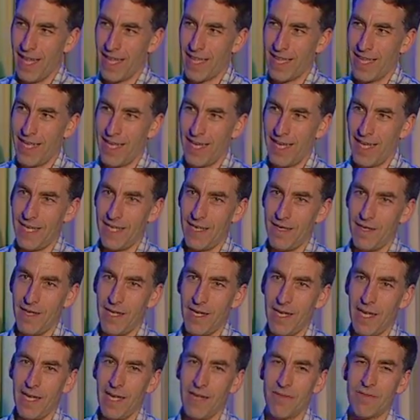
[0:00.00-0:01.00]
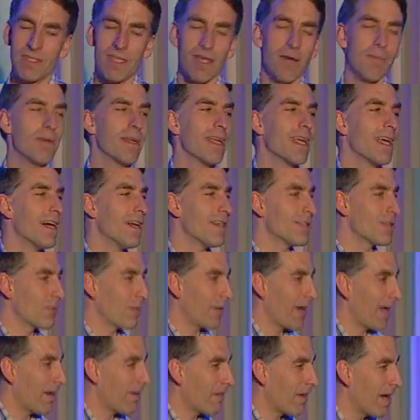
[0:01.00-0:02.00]
that if somebody else
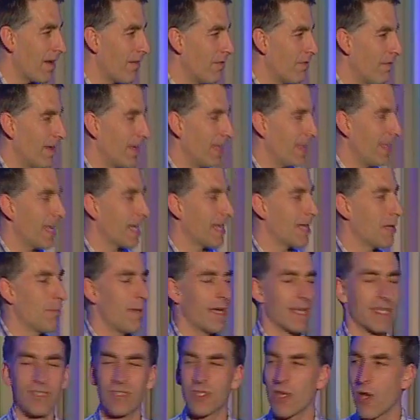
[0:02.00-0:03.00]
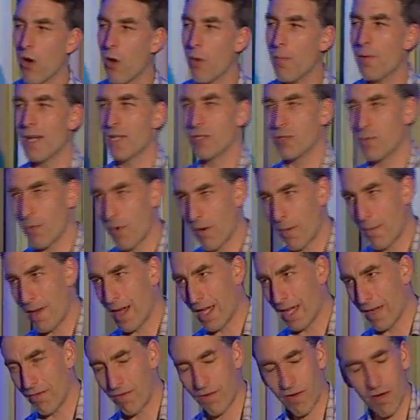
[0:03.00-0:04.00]
ran Redfin, they could make so much more
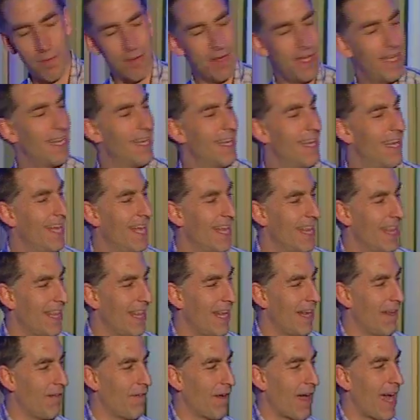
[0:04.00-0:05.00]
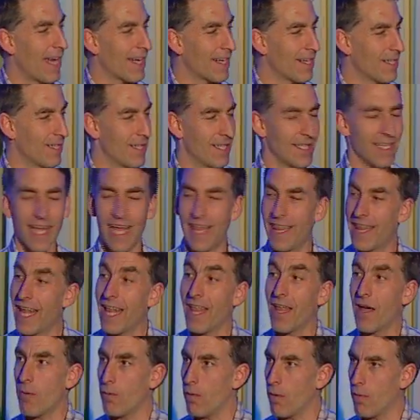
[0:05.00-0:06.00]
money from it than if I could. And I
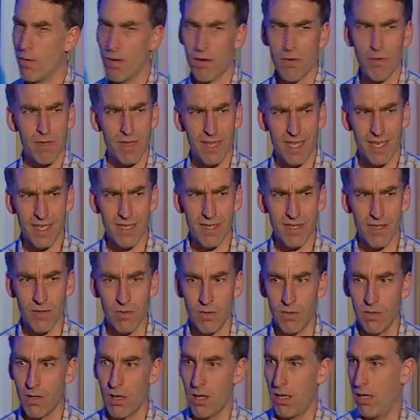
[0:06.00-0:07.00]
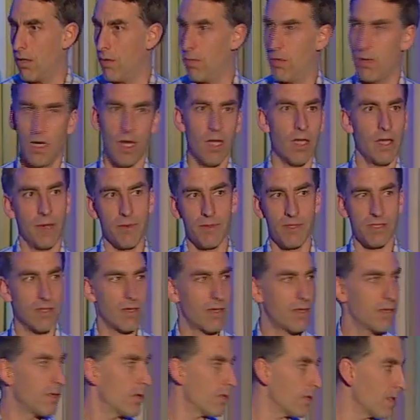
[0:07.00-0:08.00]
thought, well, what would they do? Well, they would
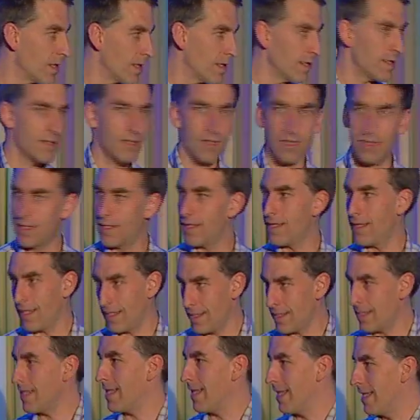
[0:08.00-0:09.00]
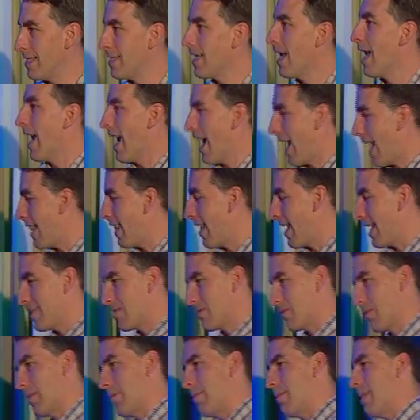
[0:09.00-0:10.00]
start doing this, this, and this, and this. And then I
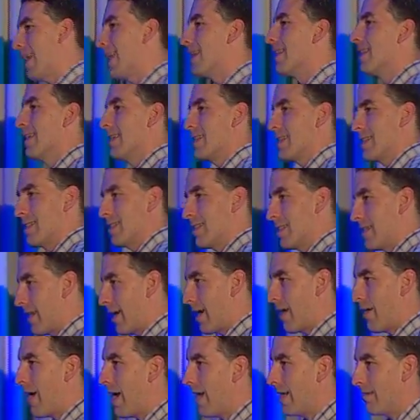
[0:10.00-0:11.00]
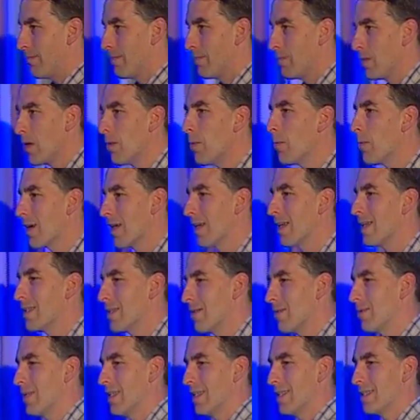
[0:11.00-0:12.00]
sort of made a list and said, all right, we're going to
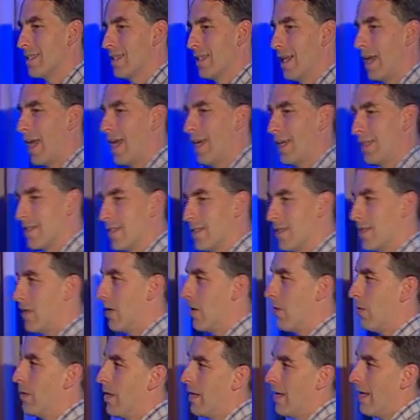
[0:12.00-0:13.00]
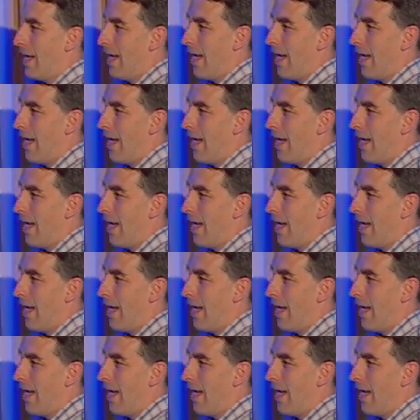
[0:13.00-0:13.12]
do this. And so